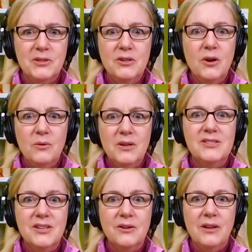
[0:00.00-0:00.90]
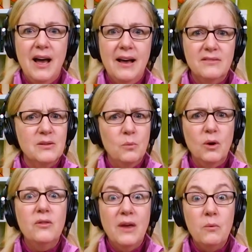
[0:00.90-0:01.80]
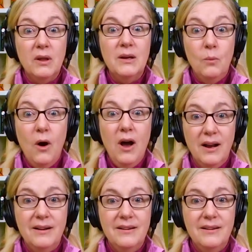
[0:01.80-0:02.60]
to notice their lives and what do they really want,